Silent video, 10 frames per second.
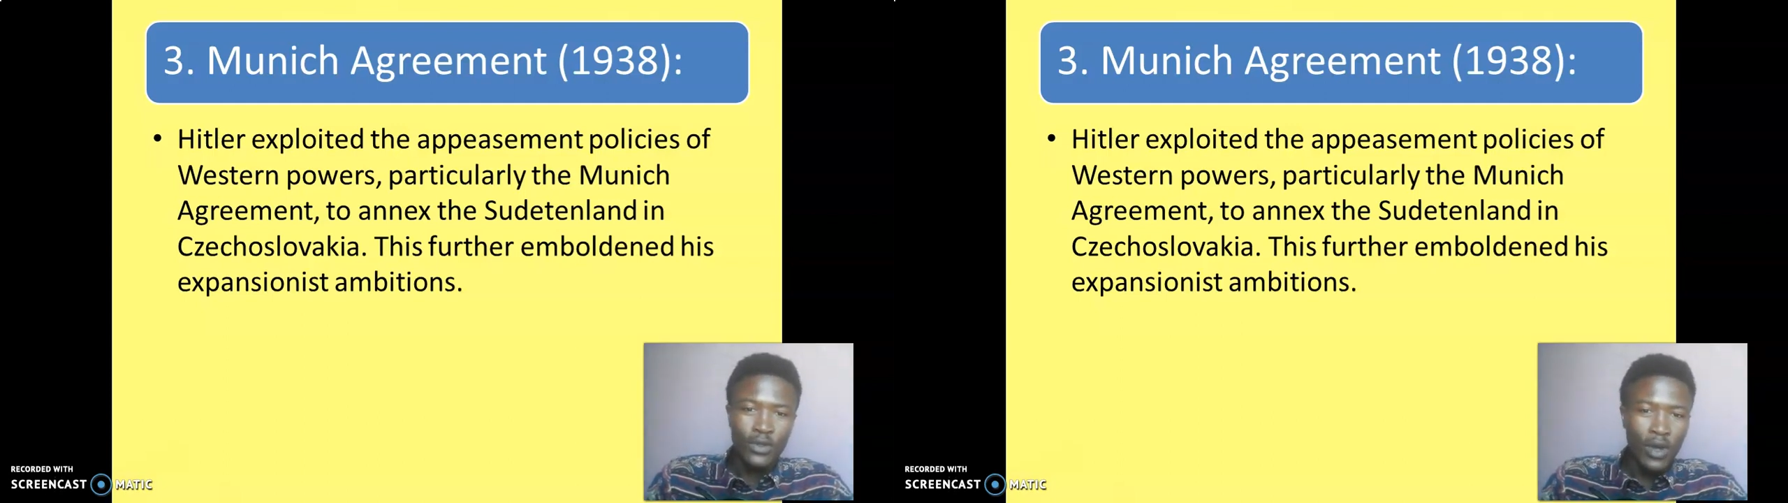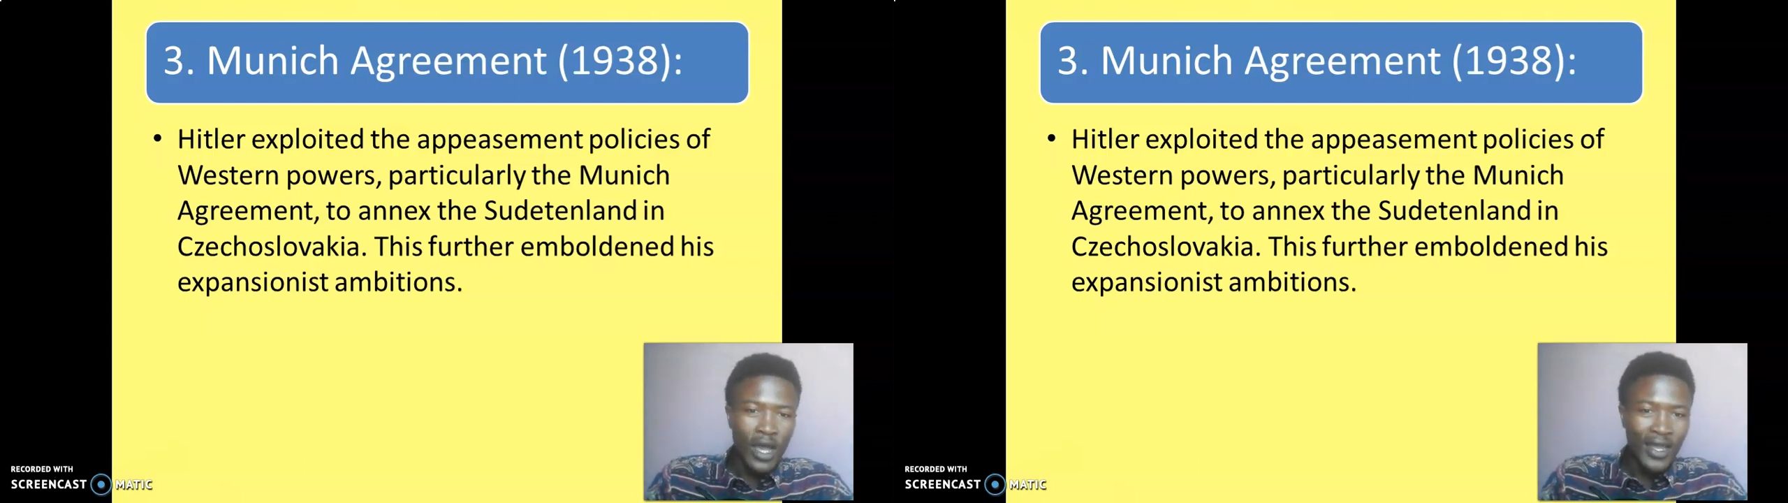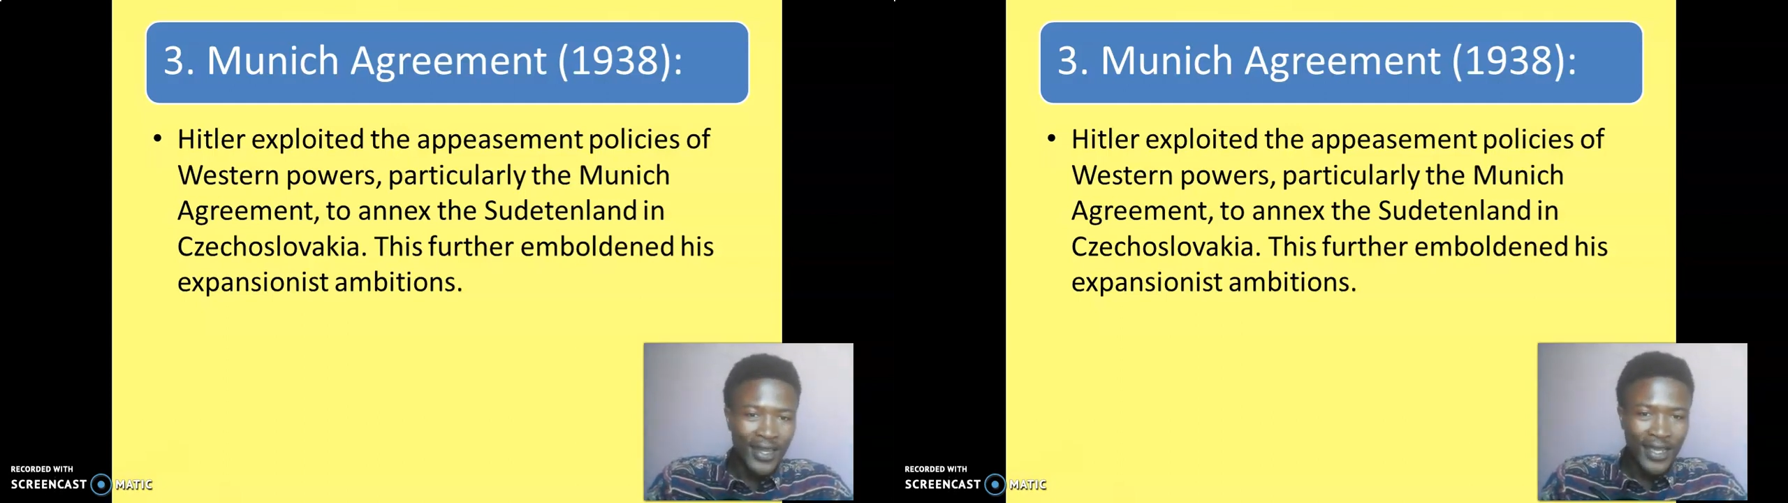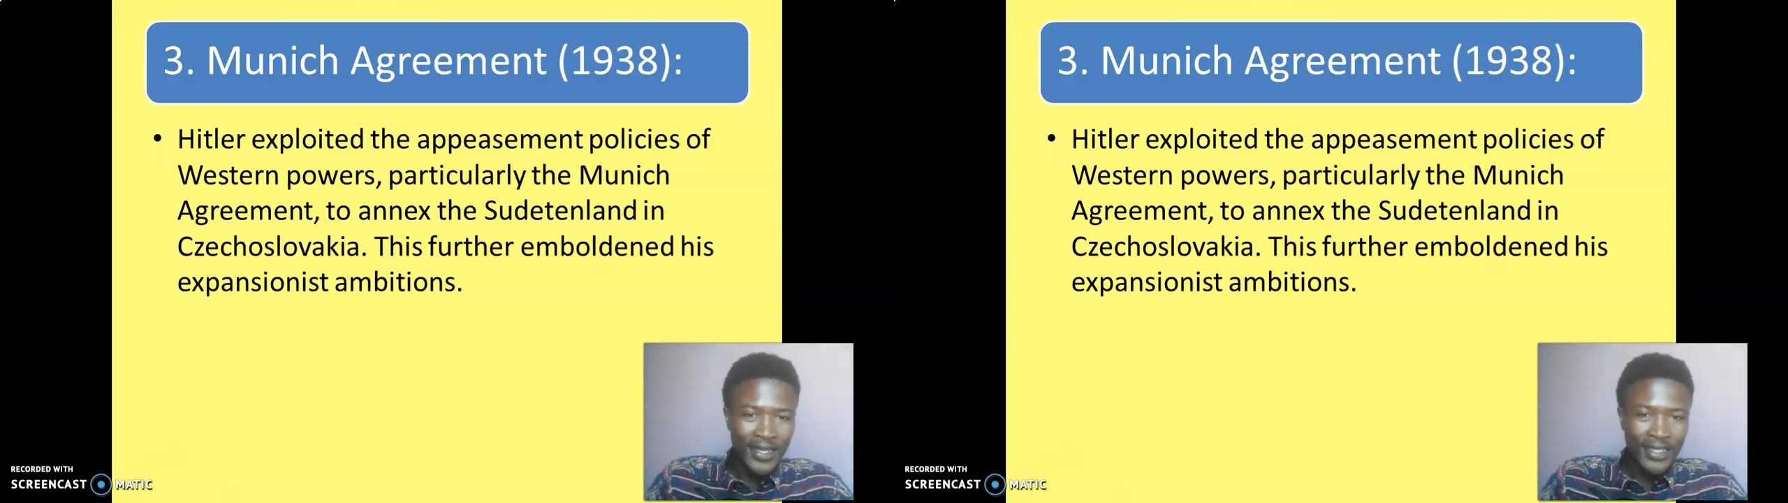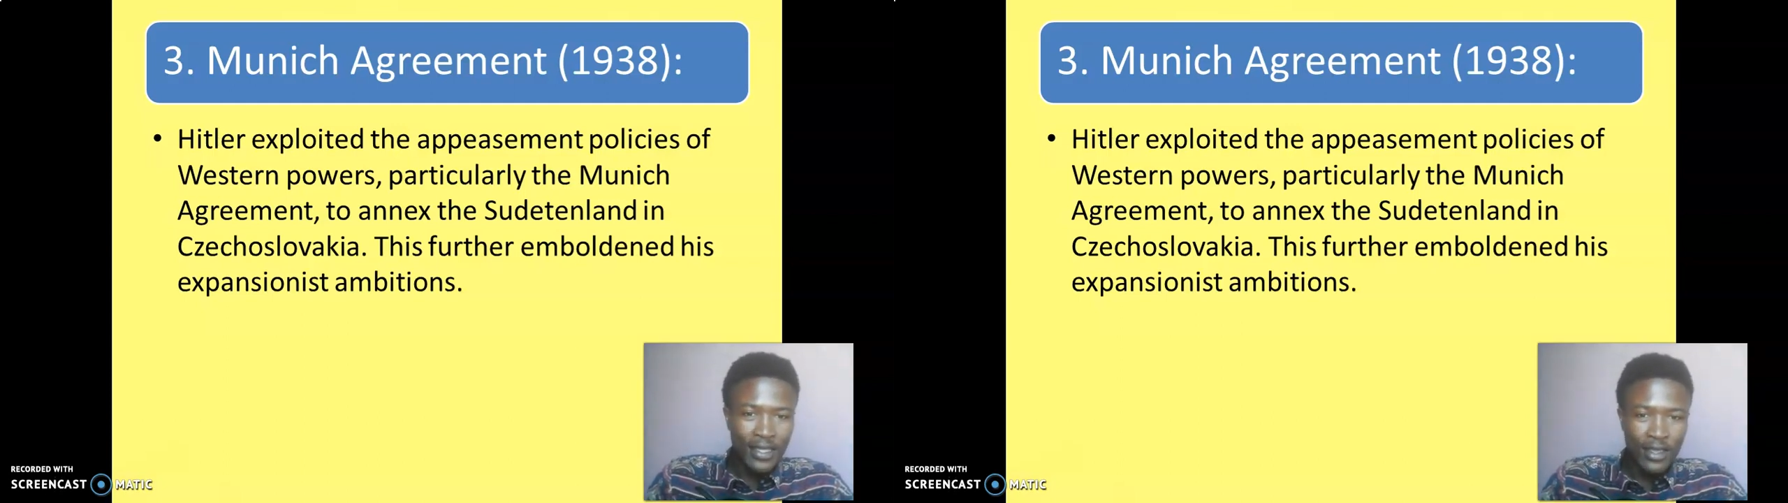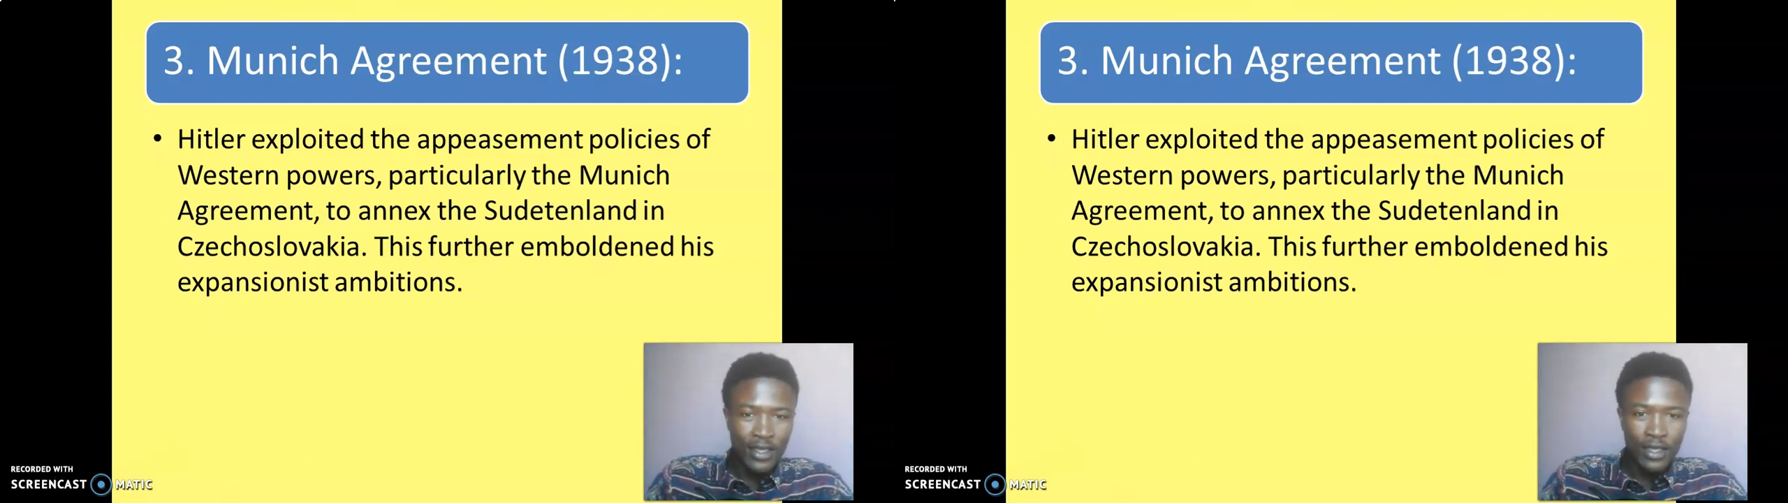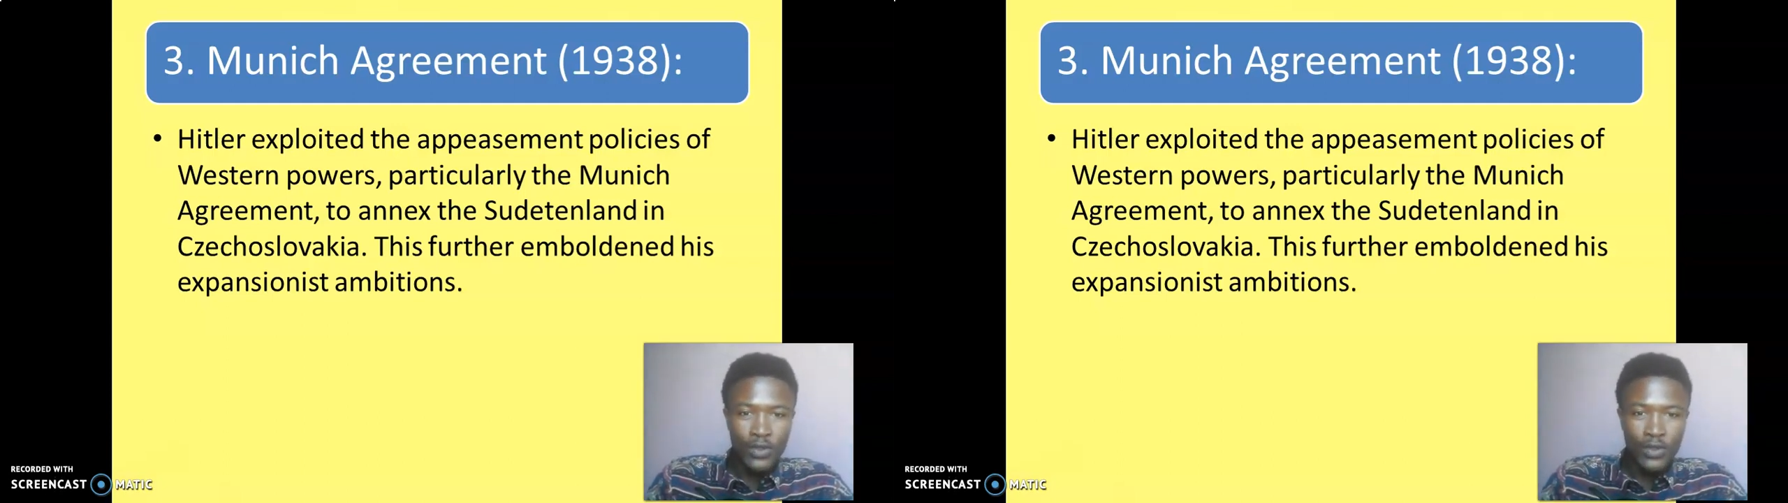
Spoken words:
to annex the